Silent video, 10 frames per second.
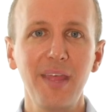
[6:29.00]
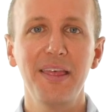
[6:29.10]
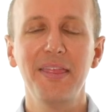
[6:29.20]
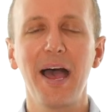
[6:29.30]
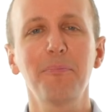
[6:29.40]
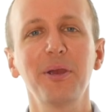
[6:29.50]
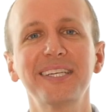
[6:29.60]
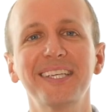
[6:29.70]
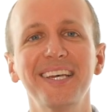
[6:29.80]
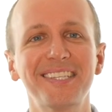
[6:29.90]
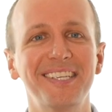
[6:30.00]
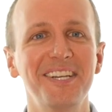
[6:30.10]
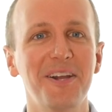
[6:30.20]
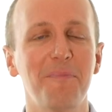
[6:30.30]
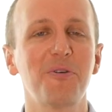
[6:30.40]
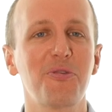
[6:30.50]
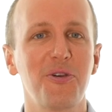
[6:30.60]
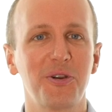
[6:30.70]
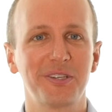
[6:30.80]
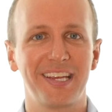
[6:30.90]
And that brings us to number
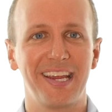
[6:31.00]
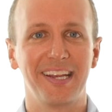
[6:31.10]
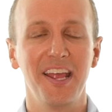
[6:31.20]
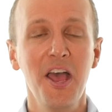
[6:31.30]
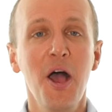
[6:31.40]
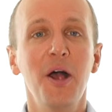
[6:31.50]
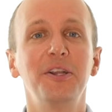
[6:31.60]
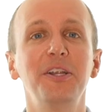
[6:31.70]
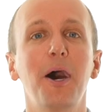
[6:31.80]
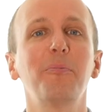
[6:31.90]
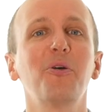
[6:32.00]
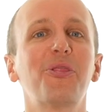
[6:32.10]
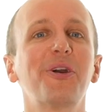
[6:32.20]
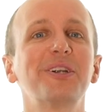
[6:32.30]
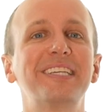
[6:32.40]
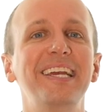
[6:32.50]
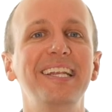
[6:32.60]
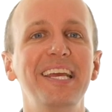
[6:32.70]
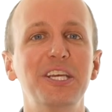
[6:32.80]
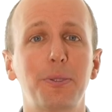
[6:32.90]
13. Number
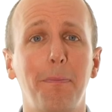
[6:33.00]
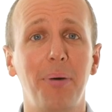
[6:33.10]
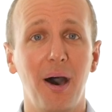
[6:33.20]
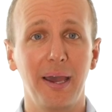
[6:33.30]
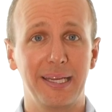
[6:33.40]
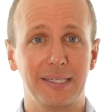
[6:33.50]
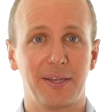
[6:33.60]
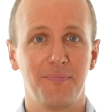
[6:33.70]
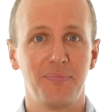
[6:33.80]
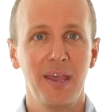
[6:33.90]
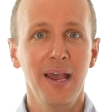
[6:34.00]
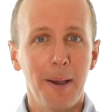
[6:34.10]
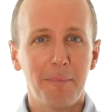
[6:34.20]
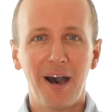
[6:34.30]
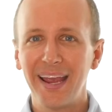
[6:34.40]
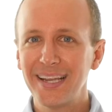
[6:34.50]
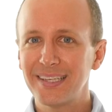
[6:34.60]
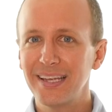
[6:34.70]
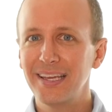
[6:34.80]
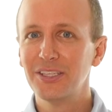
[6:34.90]
13 is PintHunt.
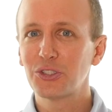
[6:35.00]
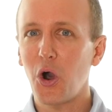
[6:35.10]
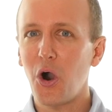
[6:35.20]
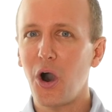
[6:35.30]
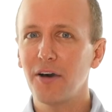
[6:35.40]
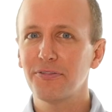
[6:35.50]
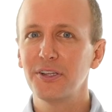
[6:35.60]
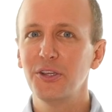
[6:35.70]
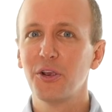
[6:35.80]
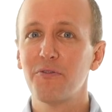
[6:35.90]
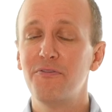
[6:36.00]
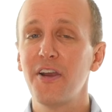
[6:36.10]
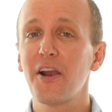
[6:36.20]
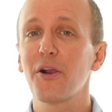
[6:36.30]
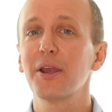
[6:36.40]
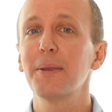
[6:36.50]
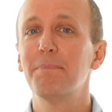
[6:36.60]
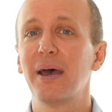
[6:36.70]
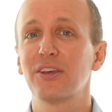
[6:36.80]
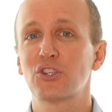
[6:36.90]
PintHunt is often your very
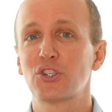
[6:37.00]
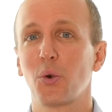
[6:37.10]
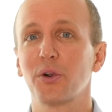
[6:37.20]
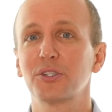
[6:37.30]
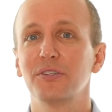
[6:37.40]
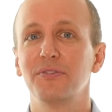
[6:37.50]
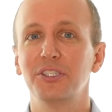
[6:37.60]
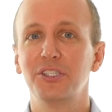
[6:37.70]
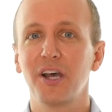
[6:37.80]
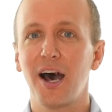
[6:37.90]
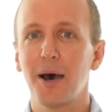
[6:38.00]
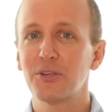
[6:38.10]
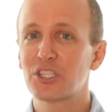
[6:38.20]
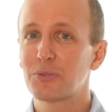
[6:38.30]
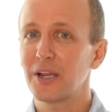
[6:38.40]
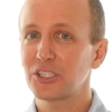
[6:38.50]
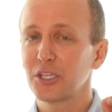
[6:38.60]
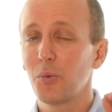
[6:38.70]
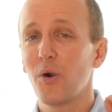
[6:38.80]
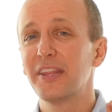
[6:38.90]
best source of a job,
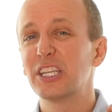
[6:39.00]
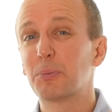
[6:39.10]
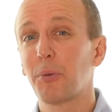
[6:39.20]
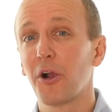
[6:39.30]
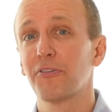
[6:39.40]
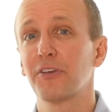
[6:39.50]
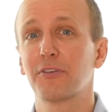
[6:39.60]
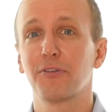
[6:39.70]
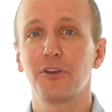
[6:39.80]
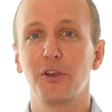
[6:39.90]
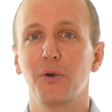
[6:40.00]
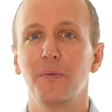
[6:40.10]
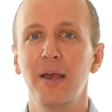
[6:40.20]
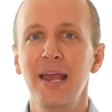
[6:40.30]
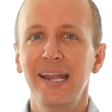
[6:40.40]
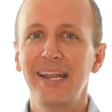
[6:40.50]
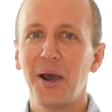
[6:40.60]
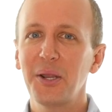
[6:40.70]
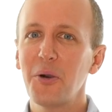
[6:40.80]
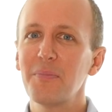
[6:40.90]
especially one that's perfect for you. Now,
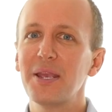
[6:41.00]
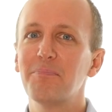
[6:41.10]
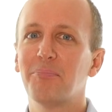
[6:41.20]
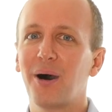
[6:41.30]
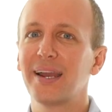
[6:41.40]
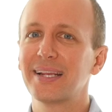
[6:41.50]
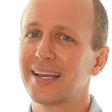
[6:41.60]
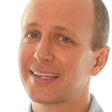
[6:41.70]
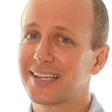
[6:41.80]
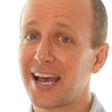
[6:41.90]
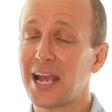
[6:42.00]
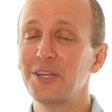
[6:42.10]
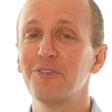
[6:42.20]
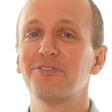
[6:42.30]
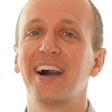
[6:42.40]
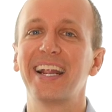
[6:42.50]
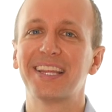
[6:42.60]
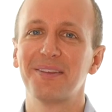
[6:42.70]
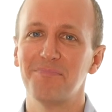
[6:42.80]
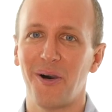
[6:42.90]
I don't mean pint like the kind you find
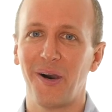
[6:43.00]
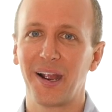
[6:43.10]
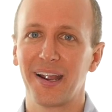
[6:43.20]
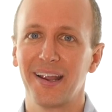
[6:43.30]
at the bar.